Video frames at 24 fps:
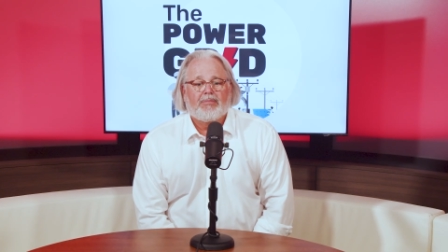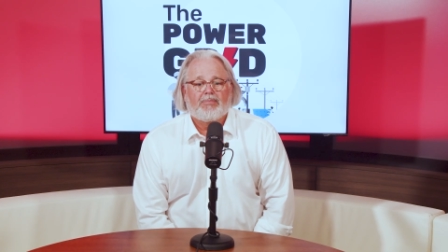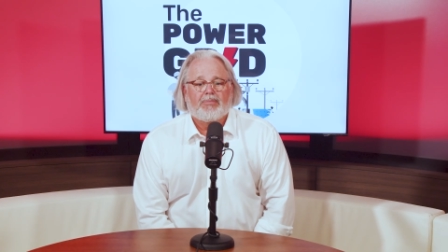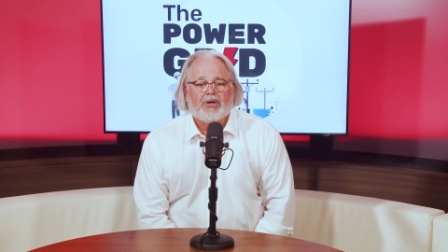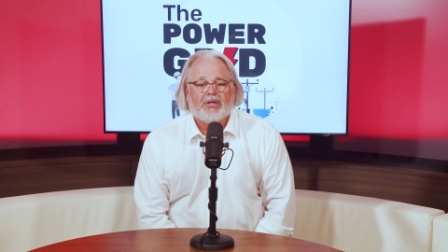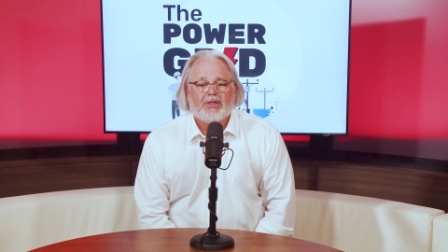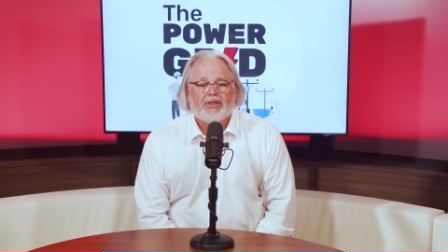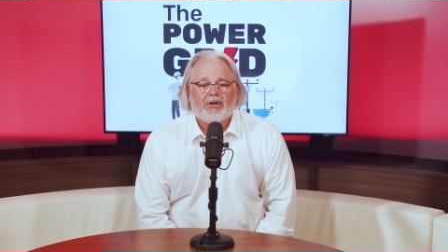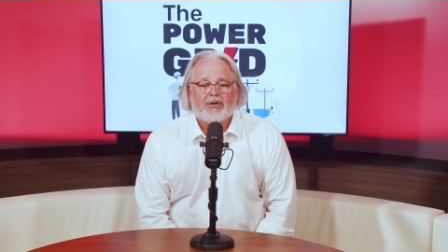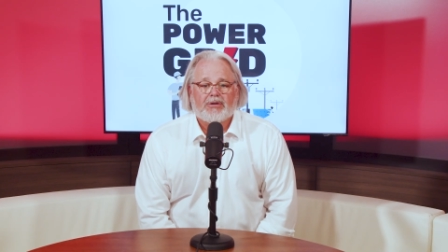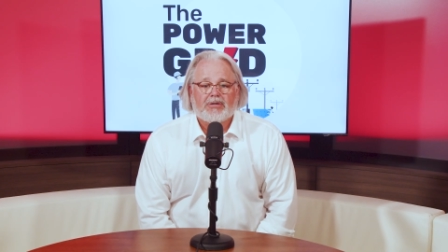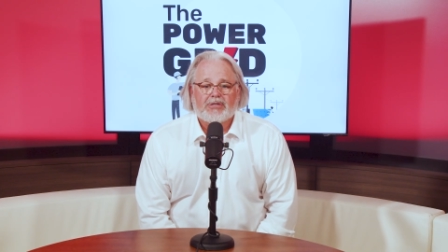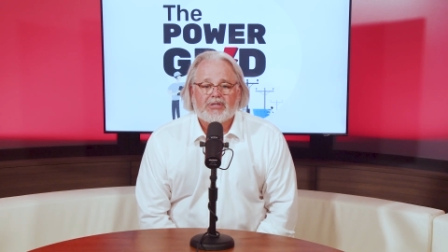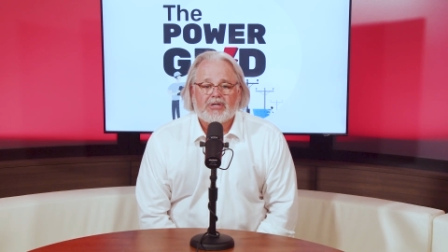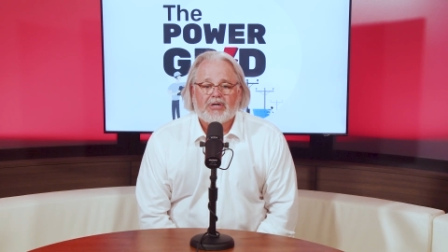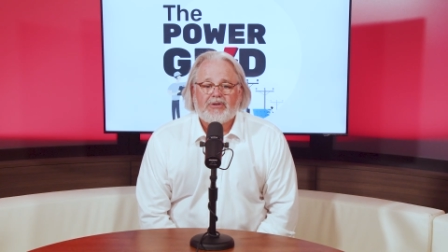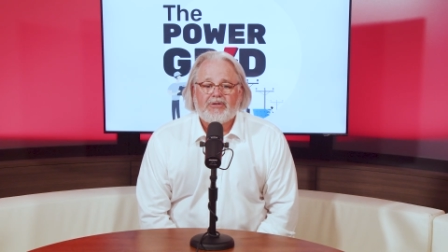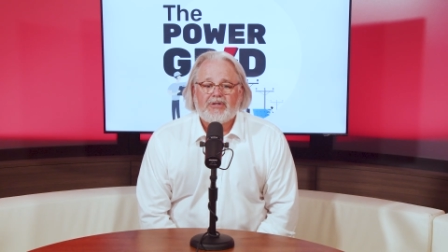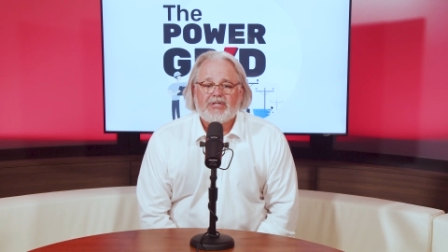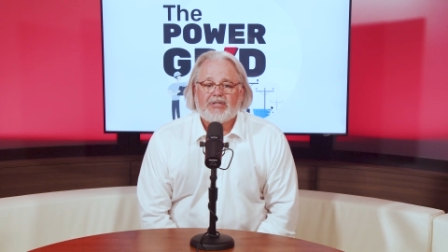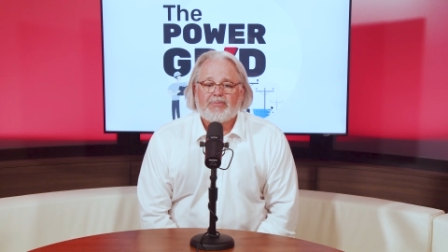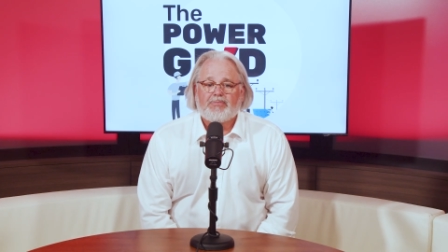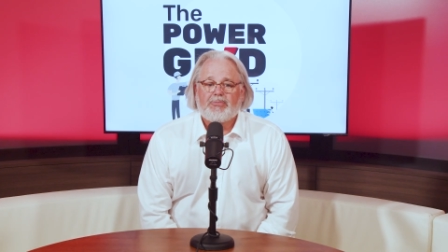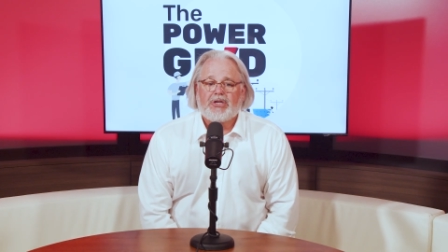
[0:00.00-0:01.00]
but there's
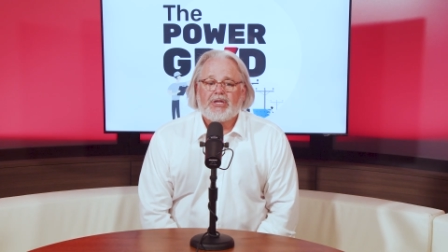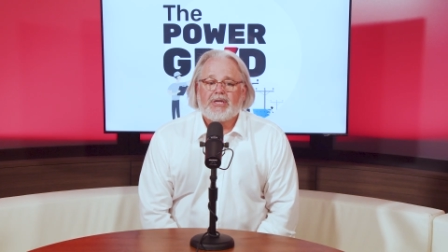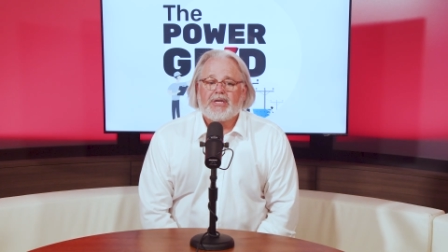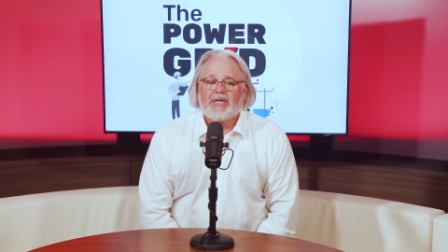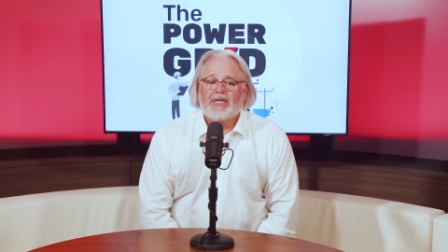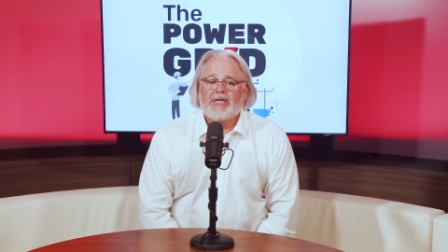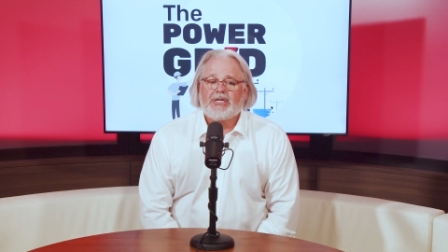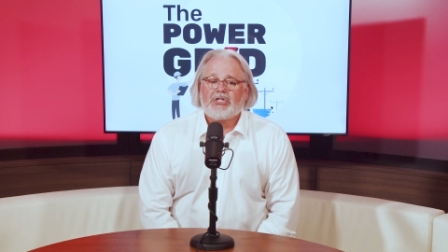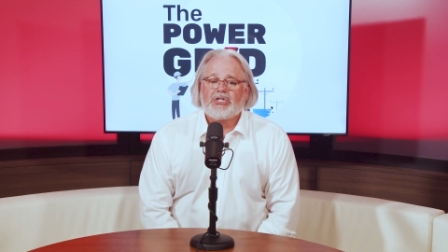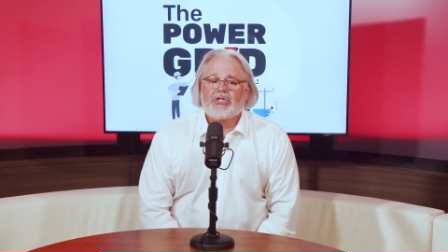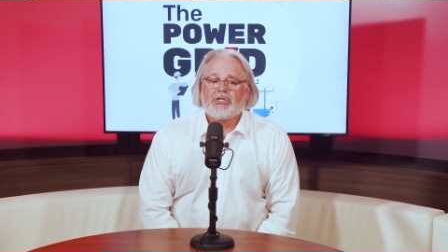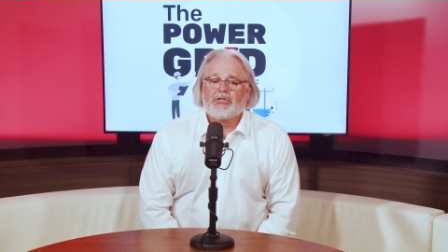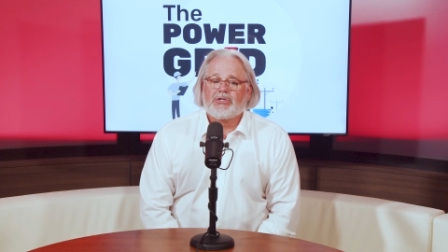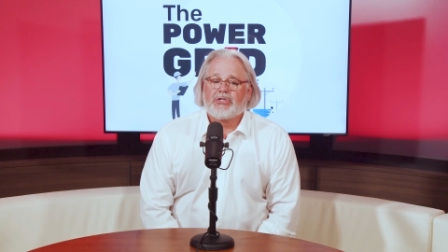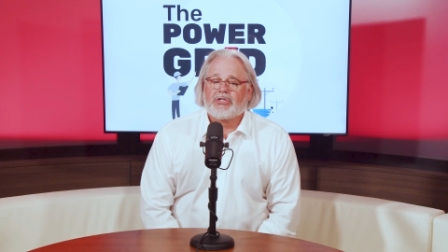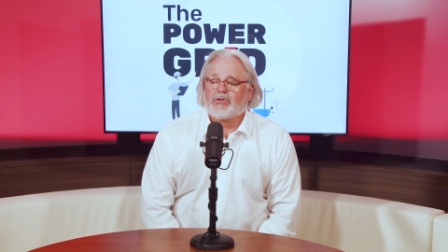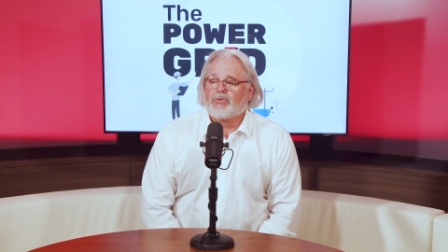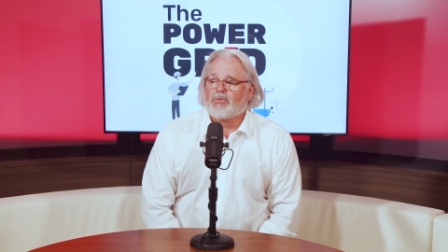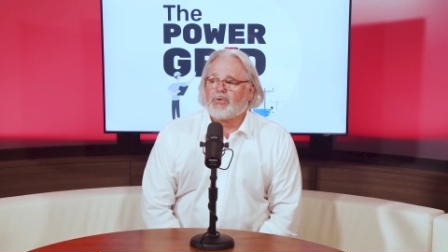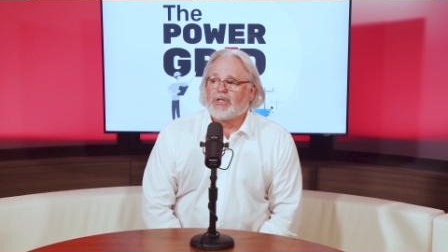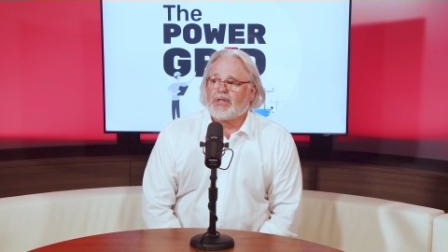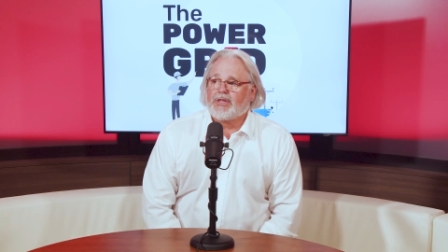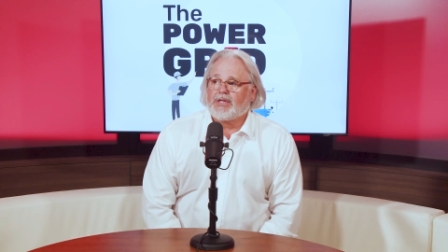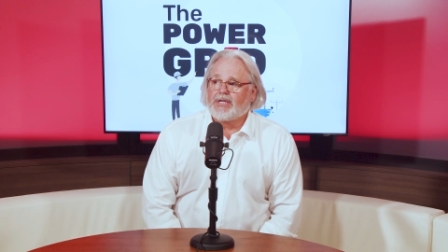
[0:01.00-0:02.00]
always been
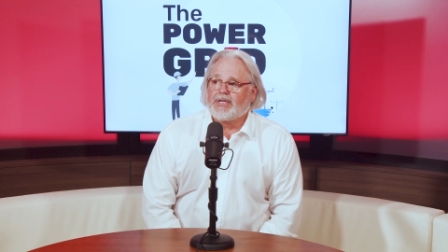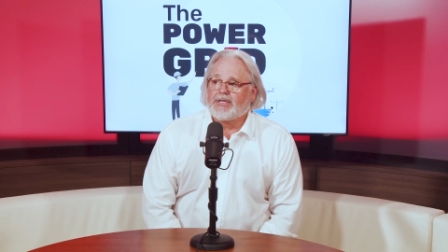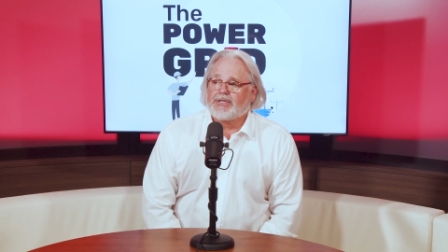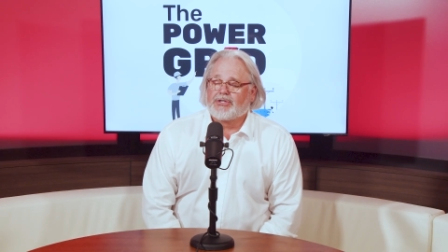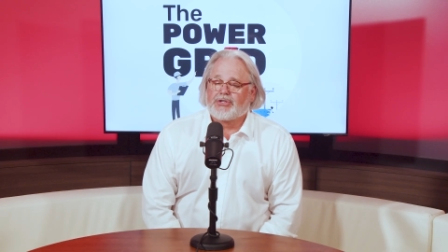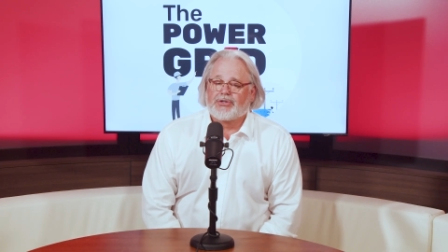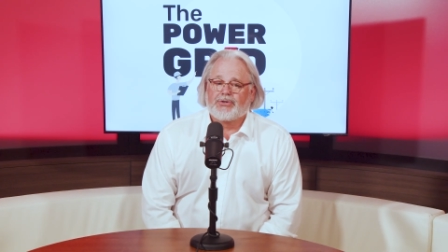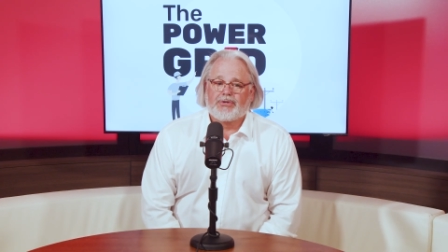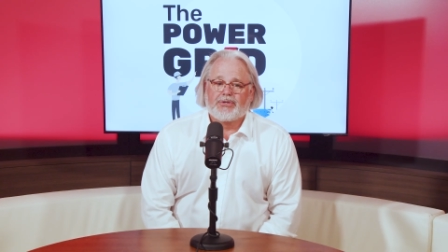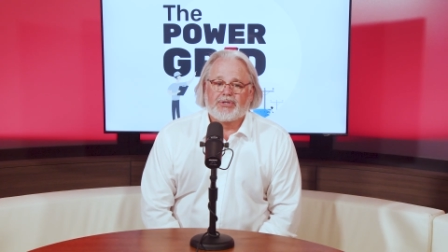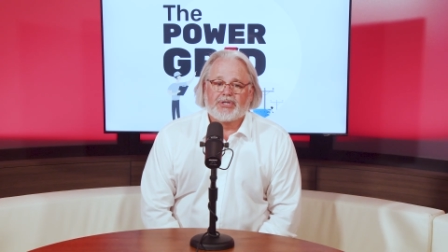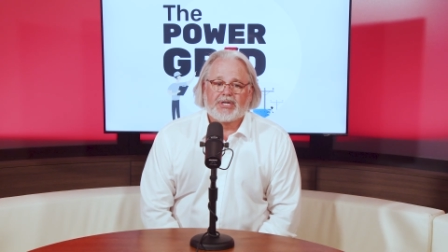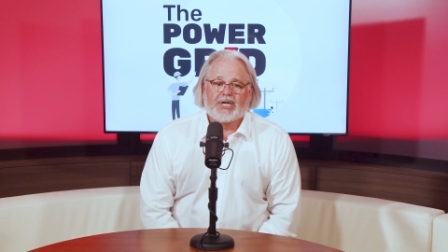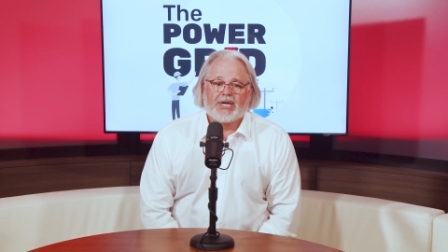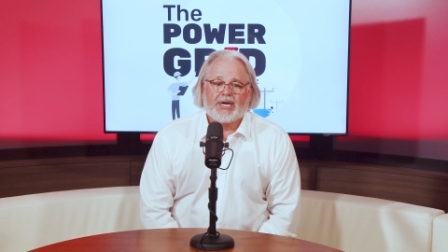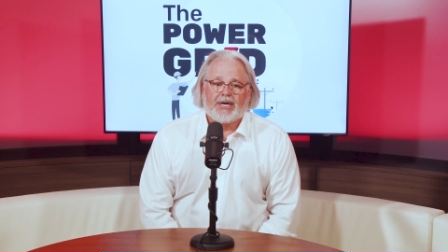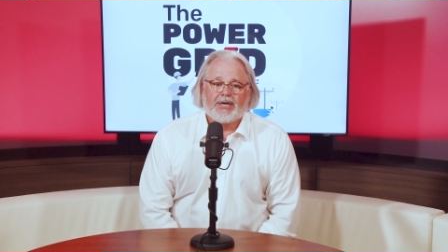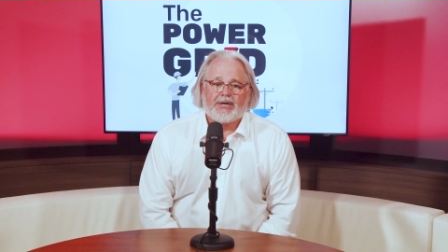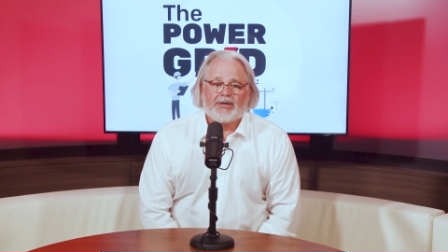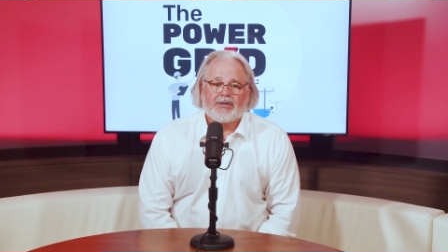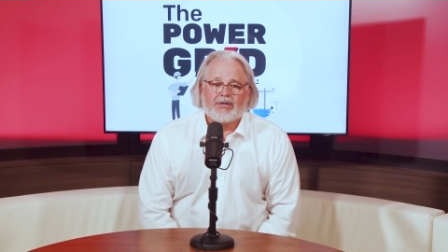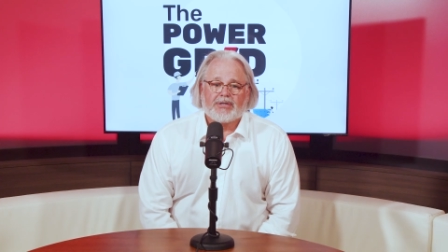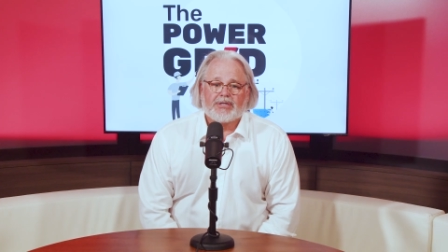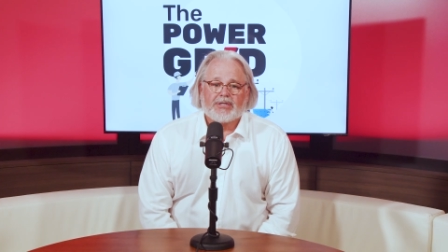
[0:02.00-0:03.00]
issues with these surge
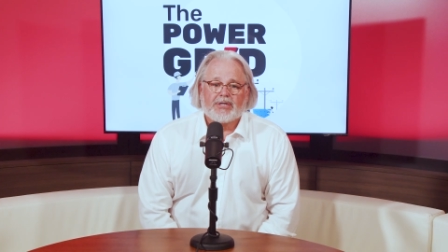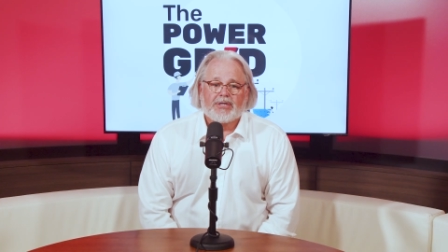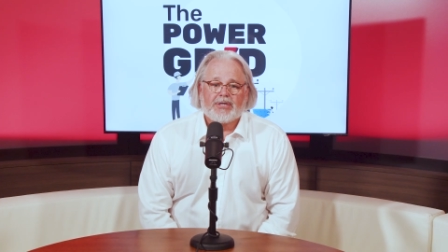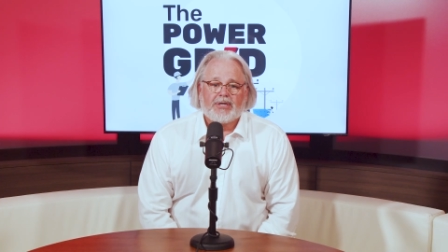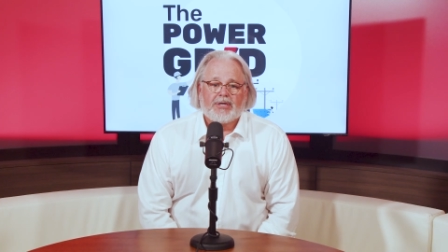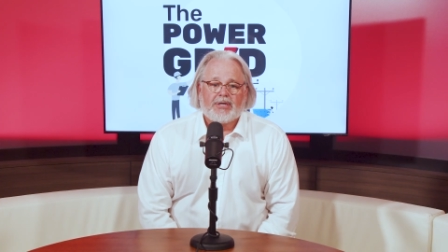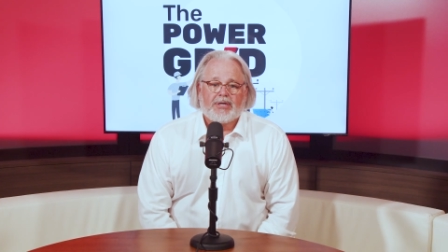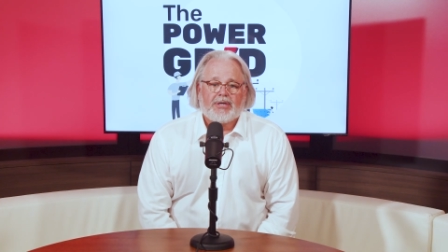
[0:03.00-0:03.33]
counters.